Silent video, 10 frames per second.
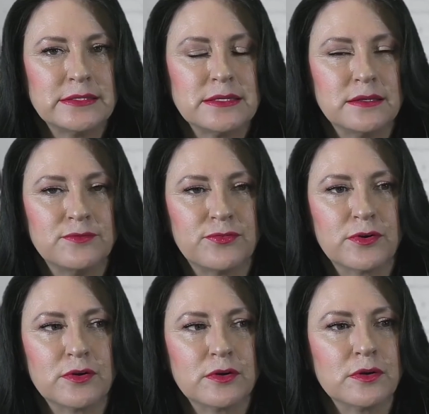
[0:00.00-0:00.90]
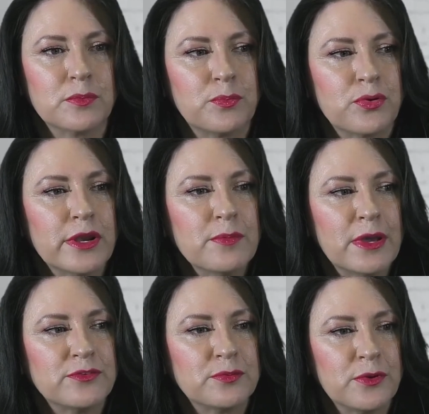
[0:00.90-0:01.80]
did for pretty
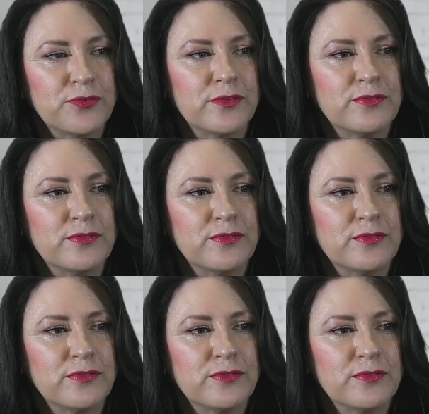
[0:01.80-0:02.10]
much most